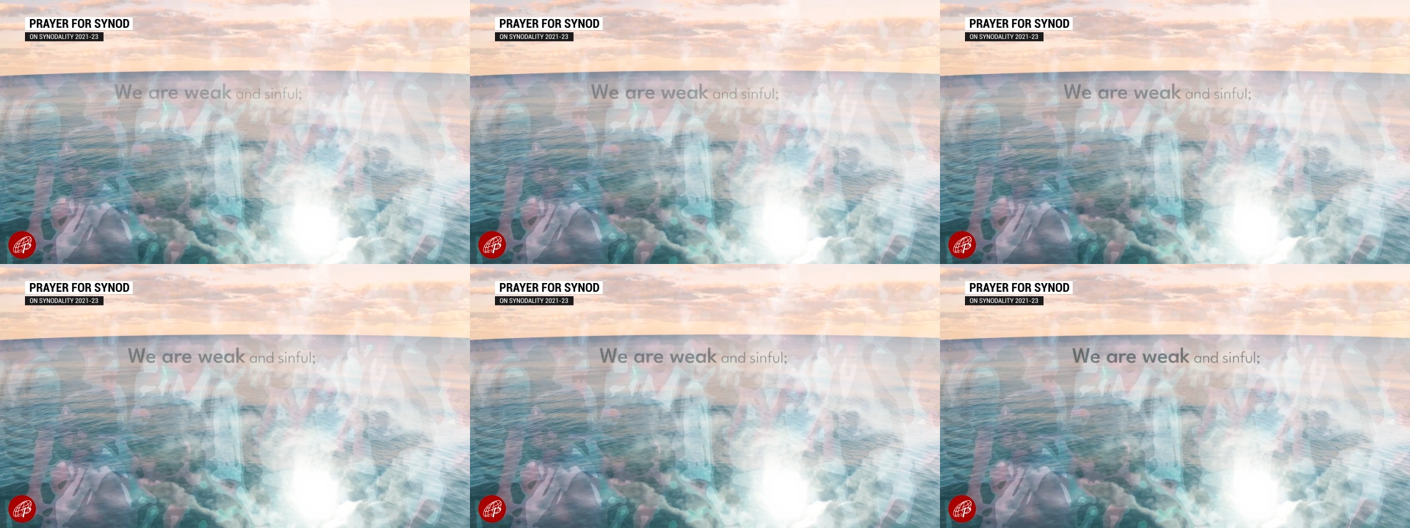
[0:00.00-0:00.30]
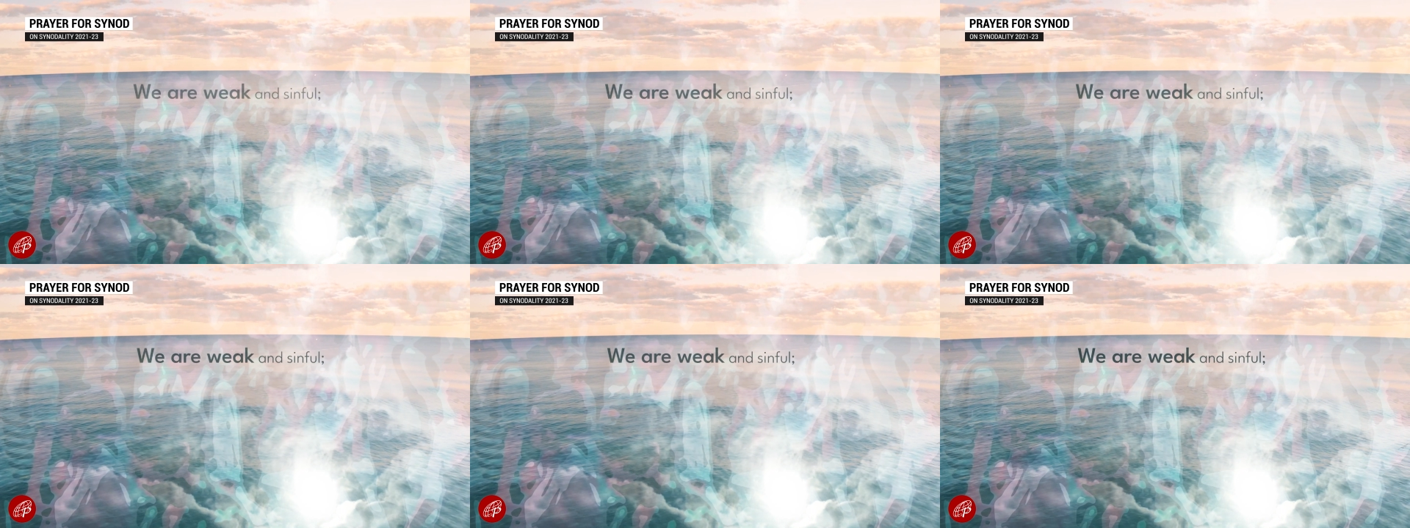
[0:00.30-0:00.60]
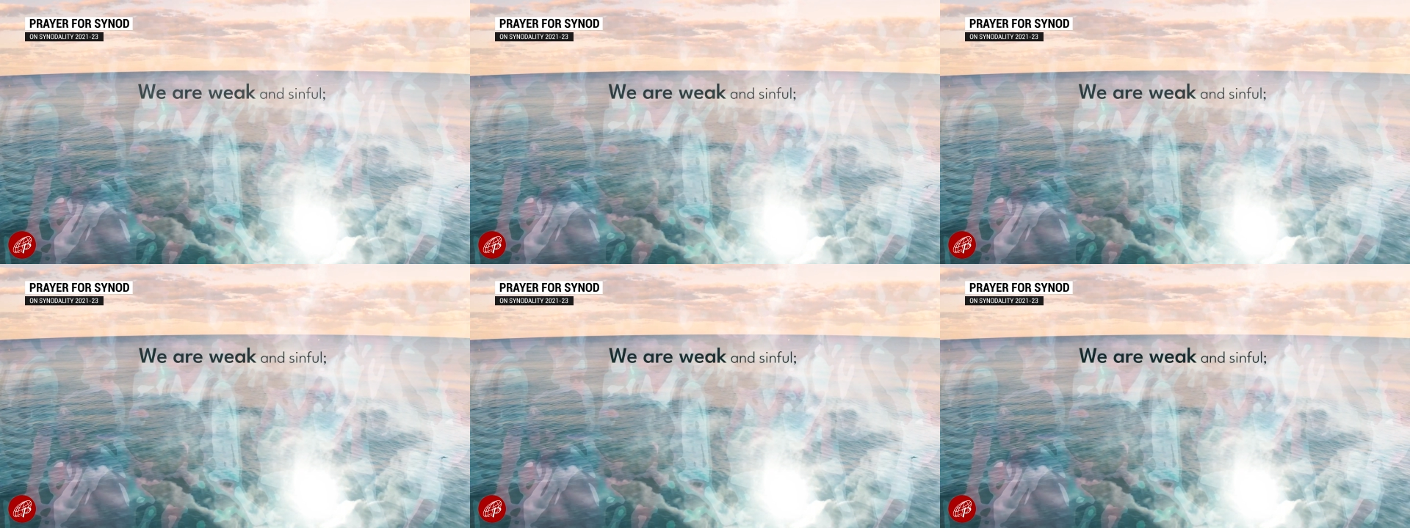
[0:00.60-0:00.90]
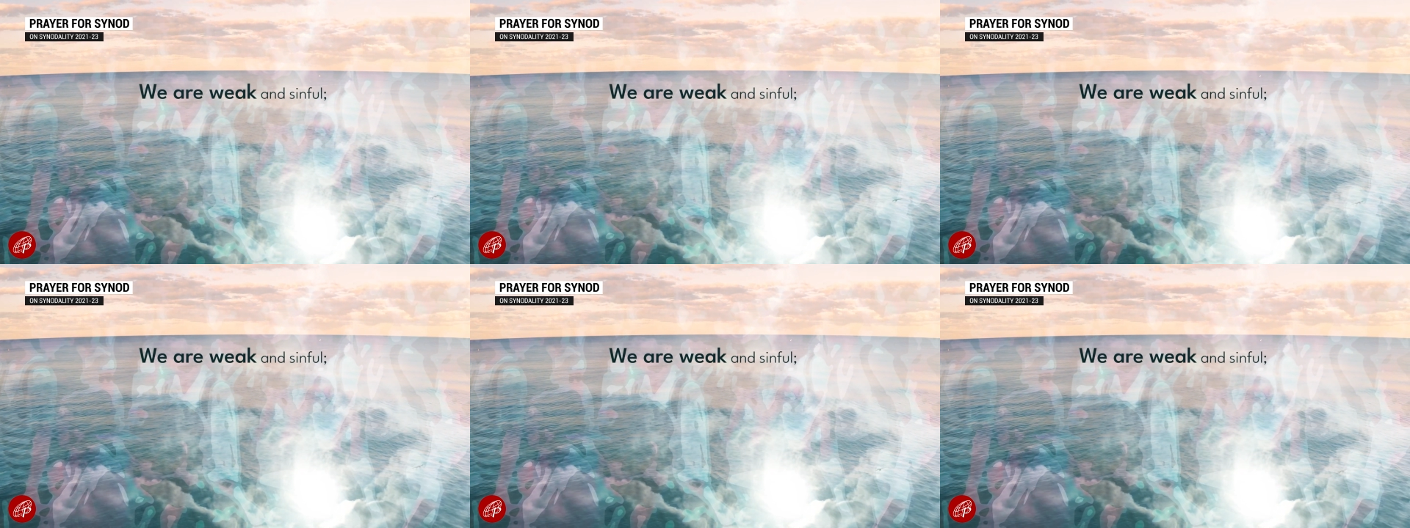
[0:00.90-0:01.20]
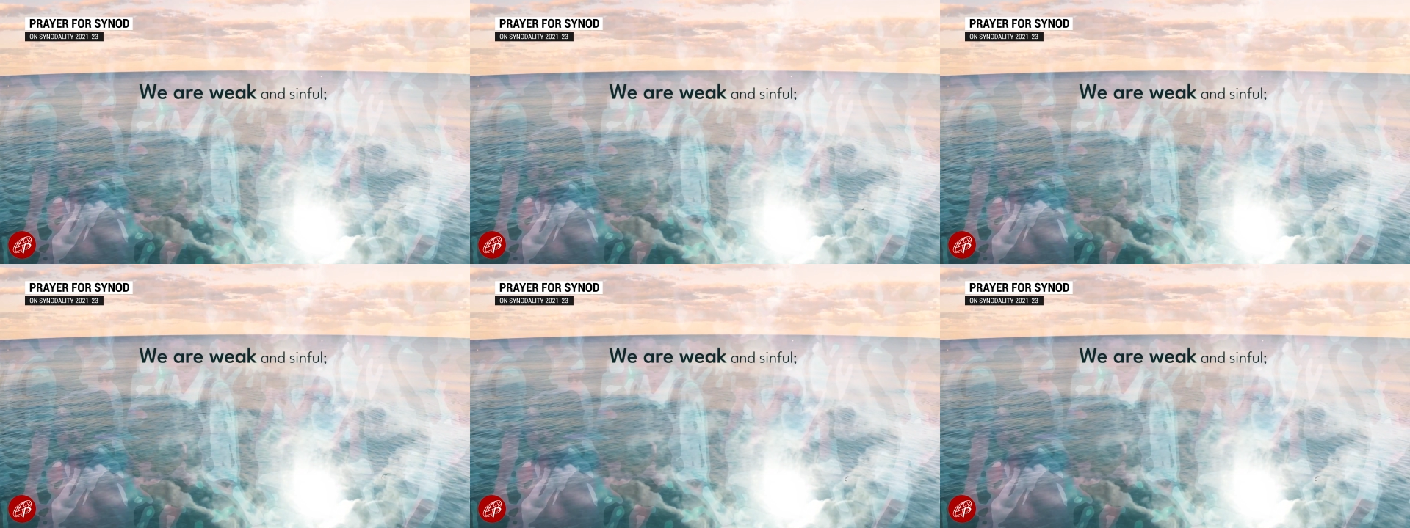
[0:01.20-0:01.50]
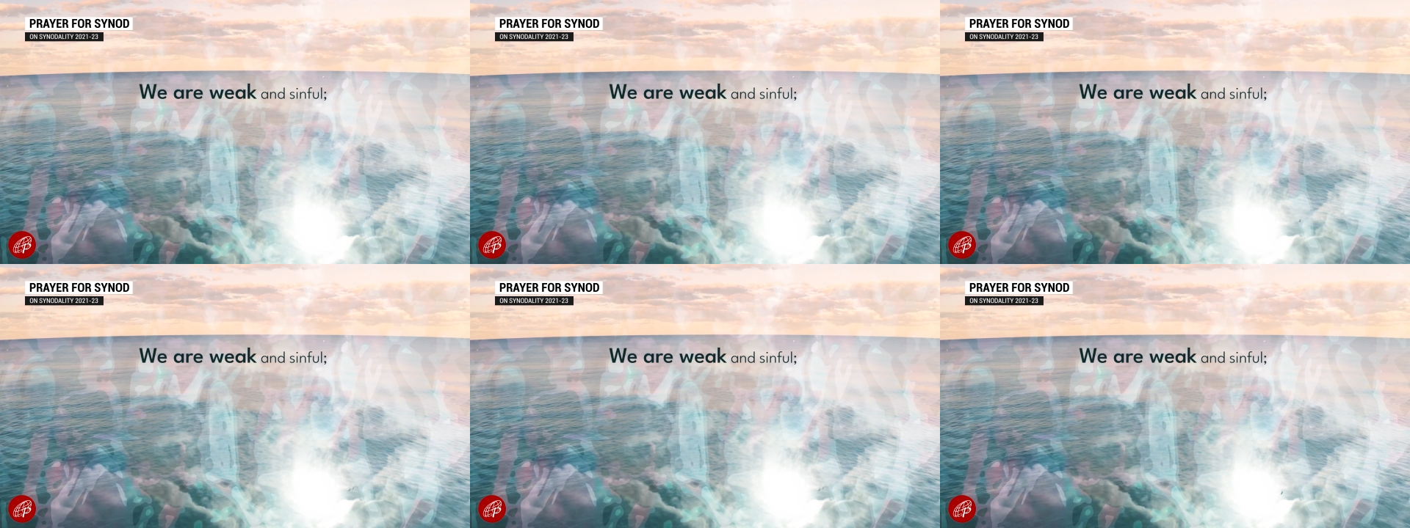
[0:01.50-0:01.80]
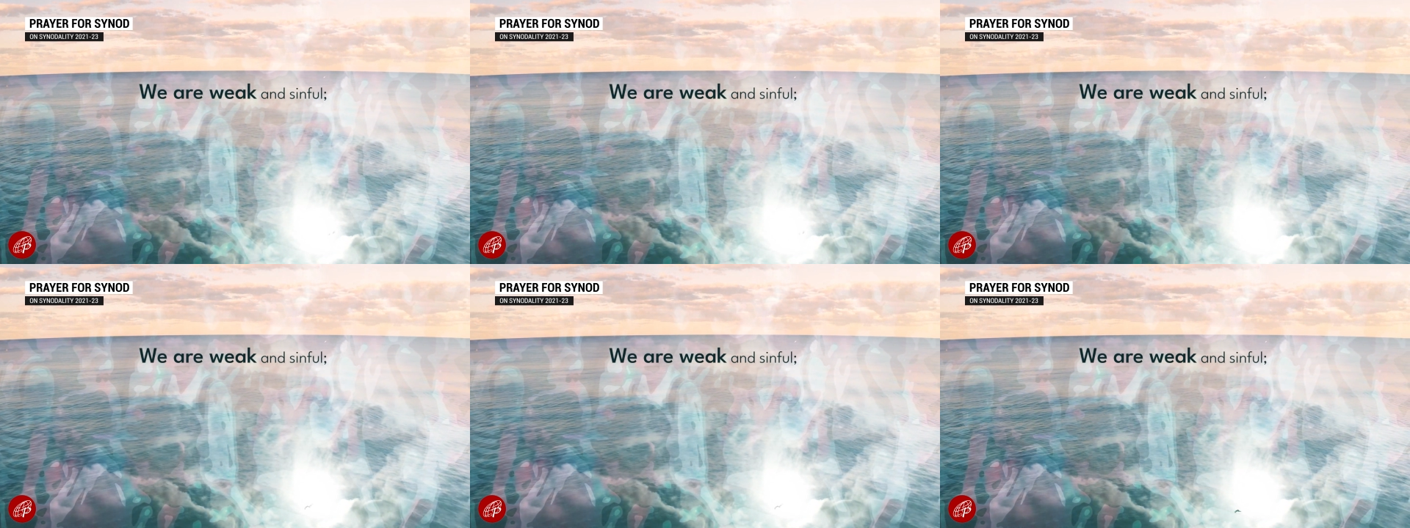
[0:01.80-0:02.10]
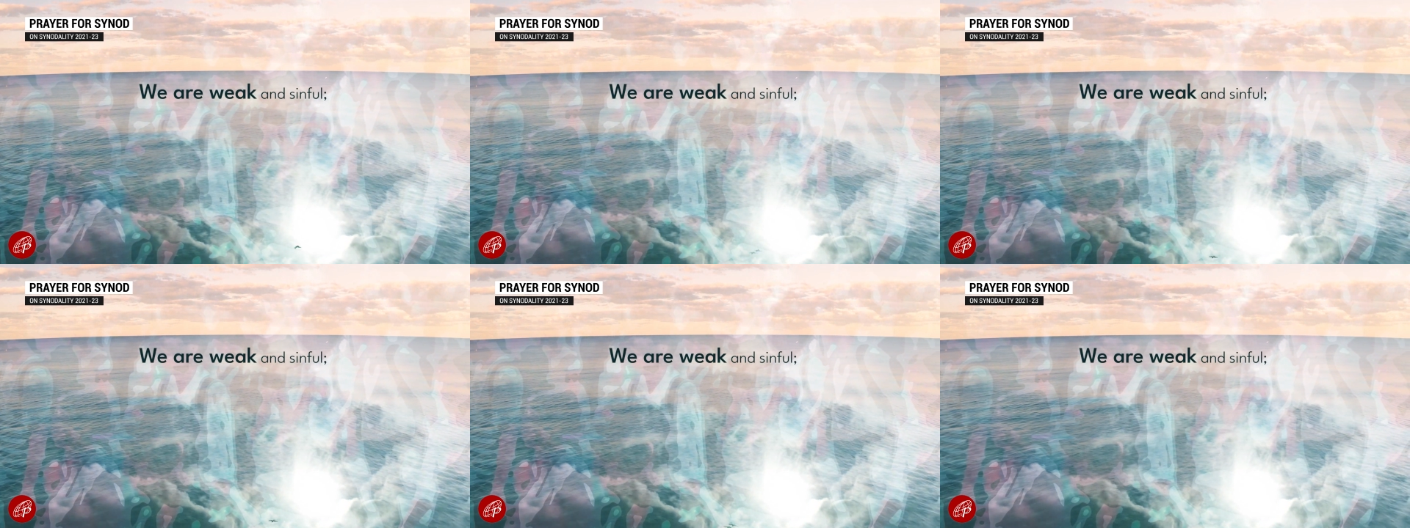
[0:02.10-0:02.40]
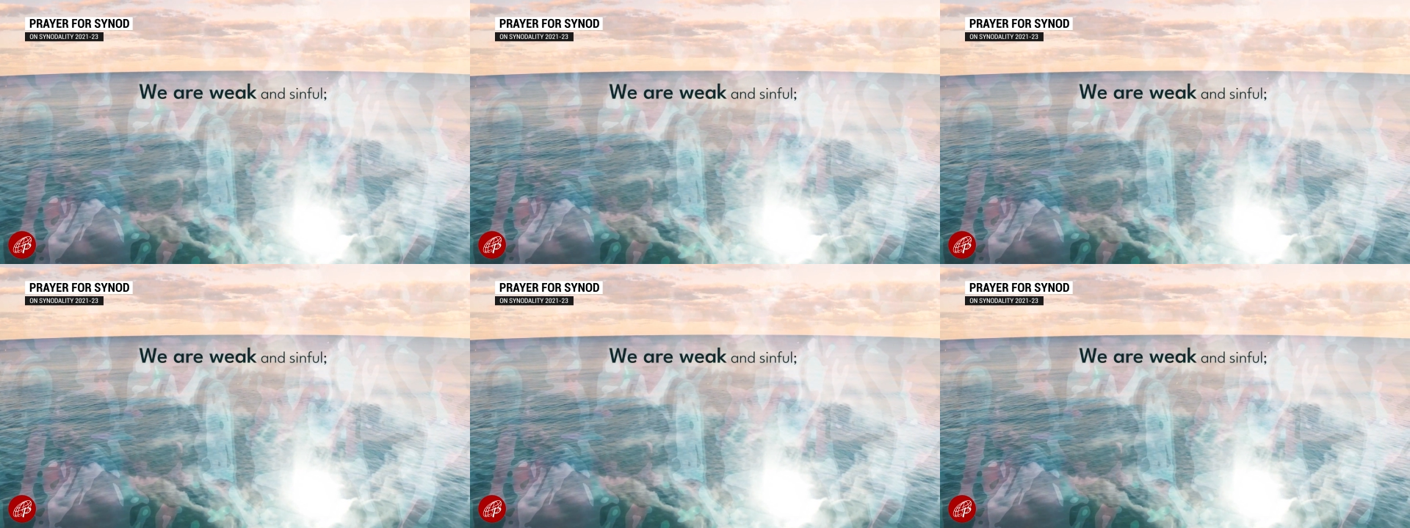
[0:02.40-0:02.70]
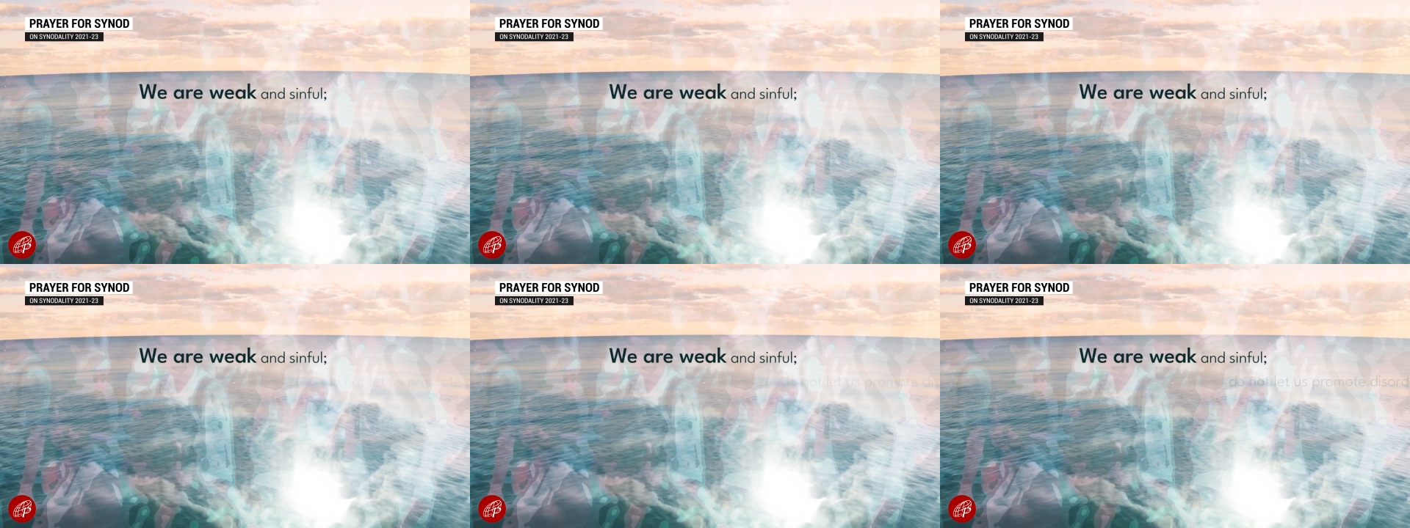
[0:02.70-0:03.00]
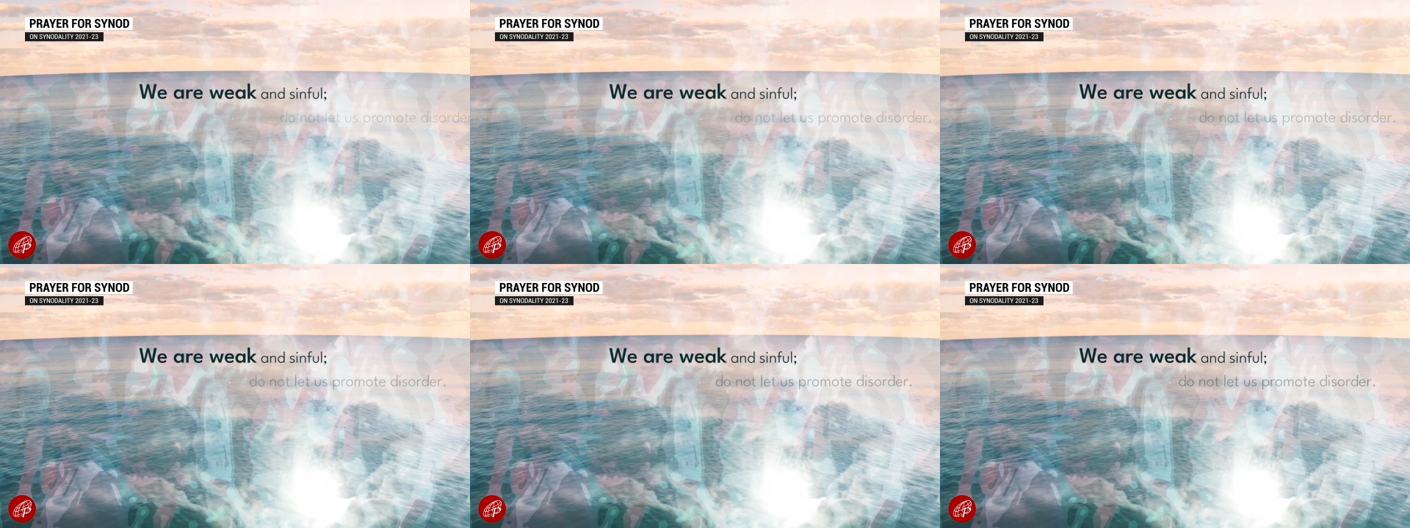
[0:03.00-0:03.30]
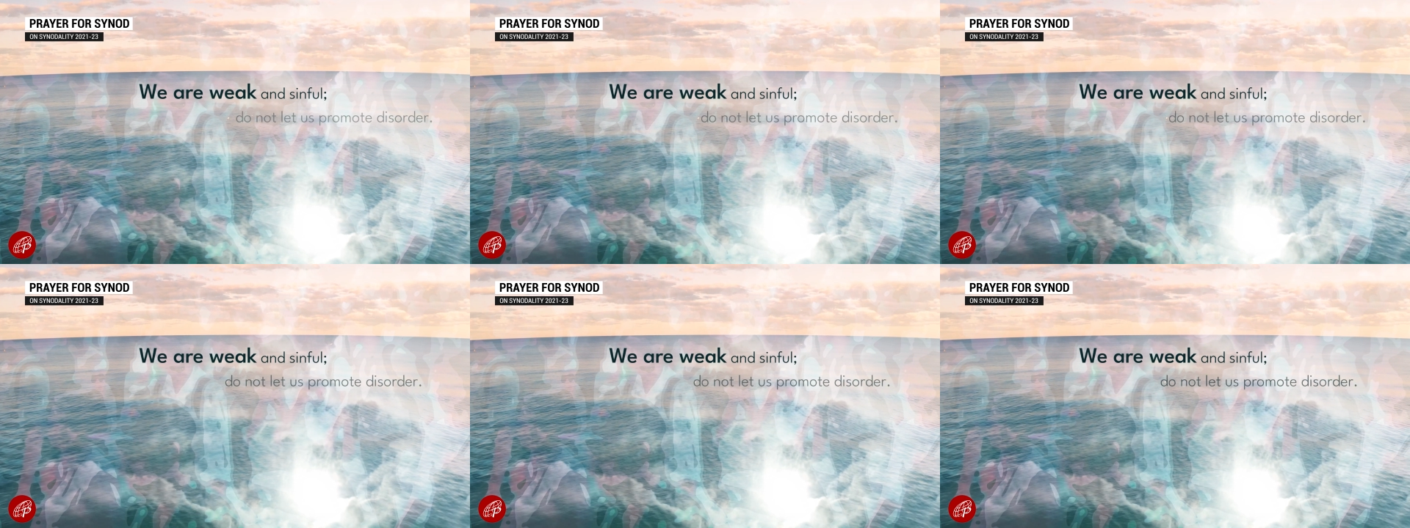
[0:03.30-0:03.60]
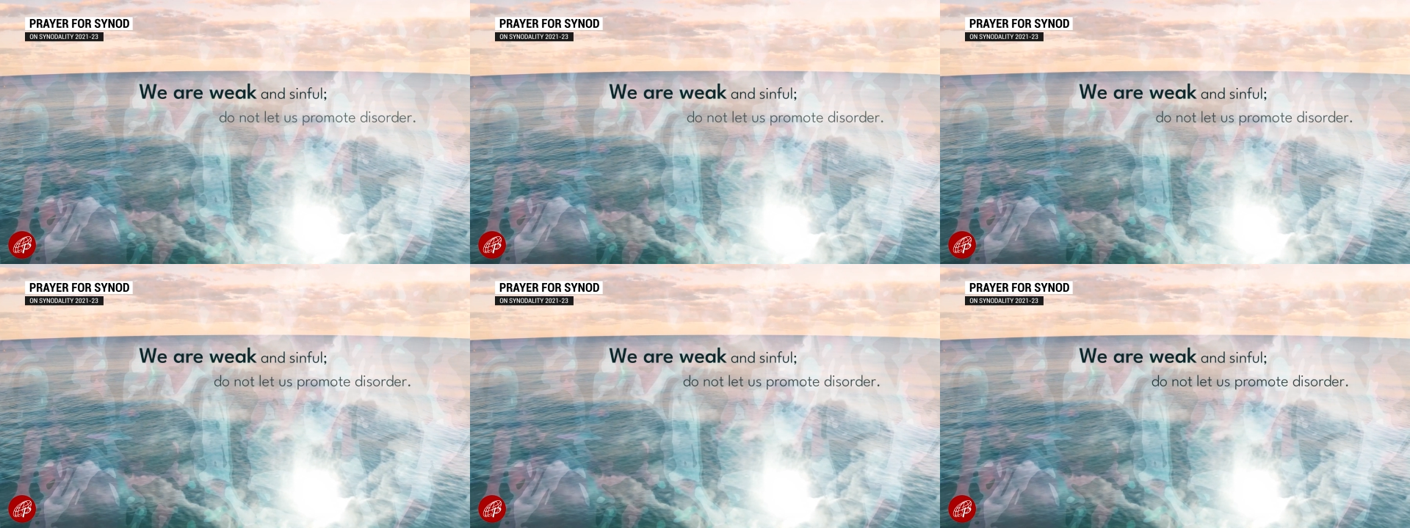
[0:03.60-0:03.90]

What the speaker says: (no speaker visible)